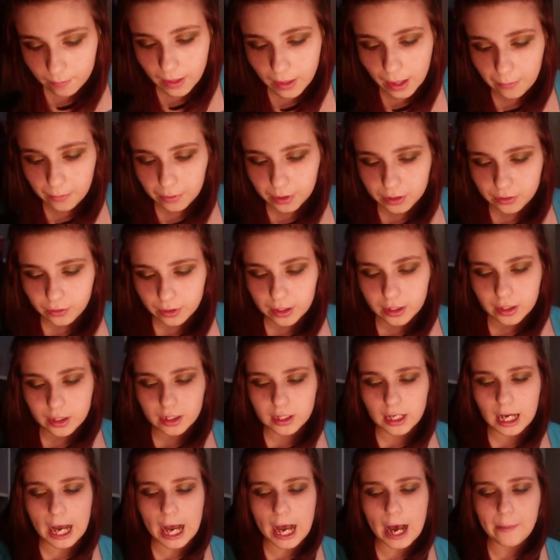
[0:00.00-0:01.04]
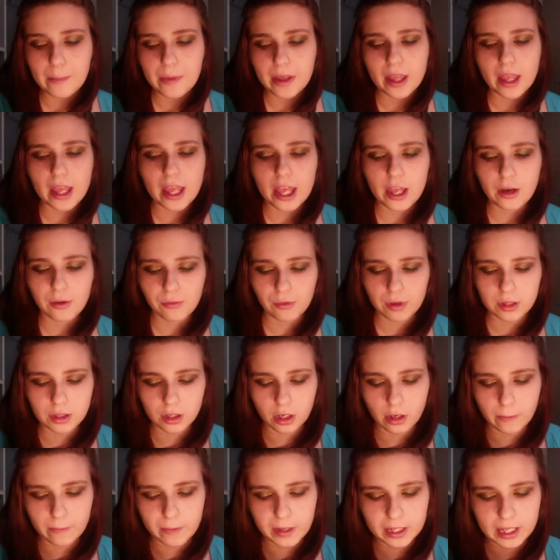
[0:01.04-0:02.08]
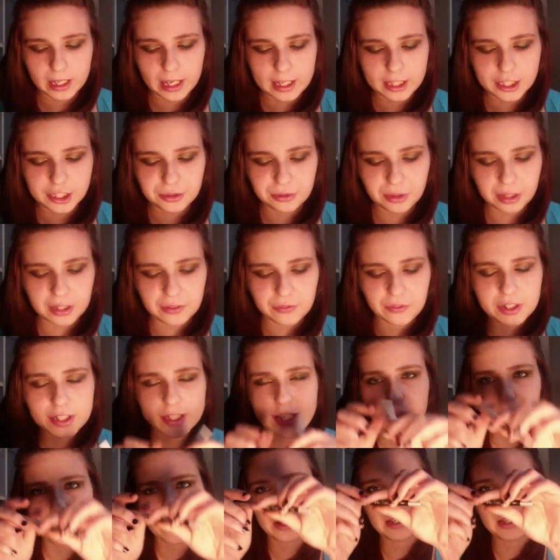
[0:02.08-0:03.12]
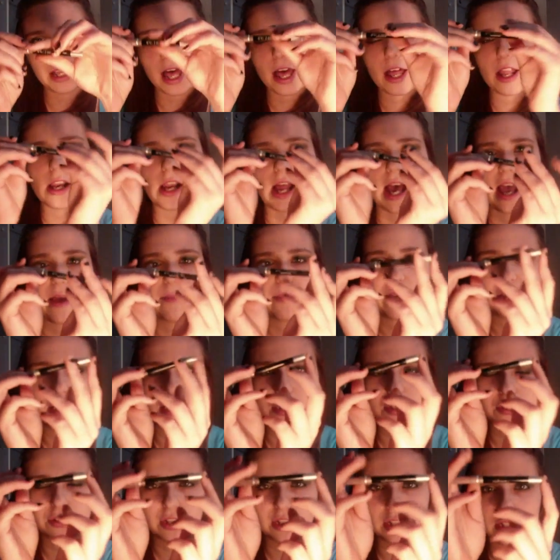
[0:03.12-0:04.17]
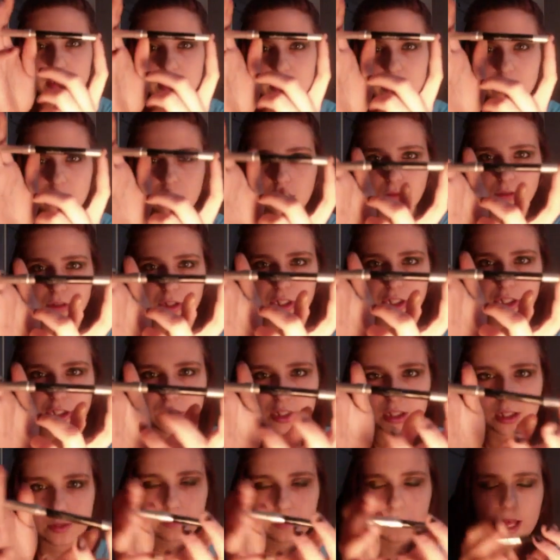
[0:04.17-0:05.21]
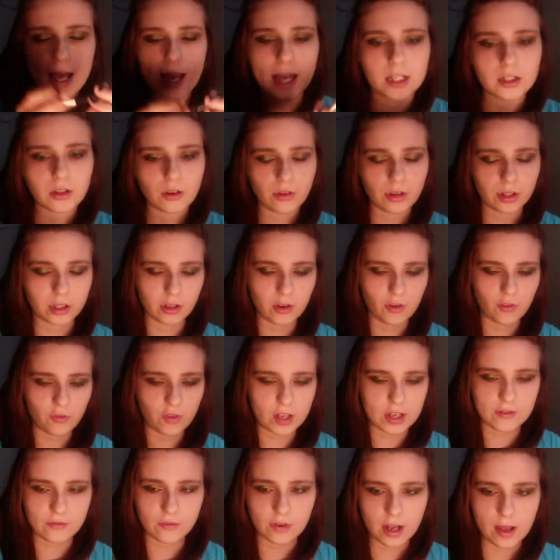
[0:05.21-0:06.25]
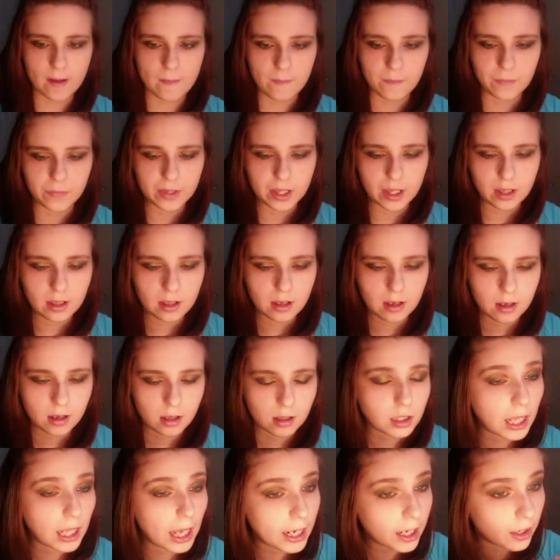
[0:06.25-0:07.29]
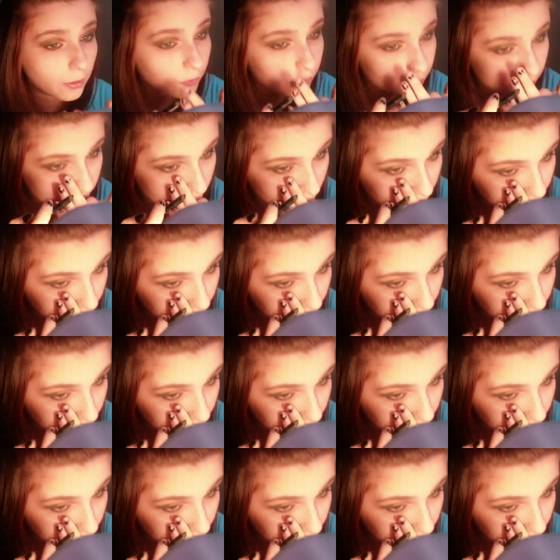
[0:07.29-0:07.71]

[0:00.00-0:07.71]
Then we're going to come in with Urban Decay's 24/7 Glide On Eye Pencil in 0, which is just black, or your favorite liner for the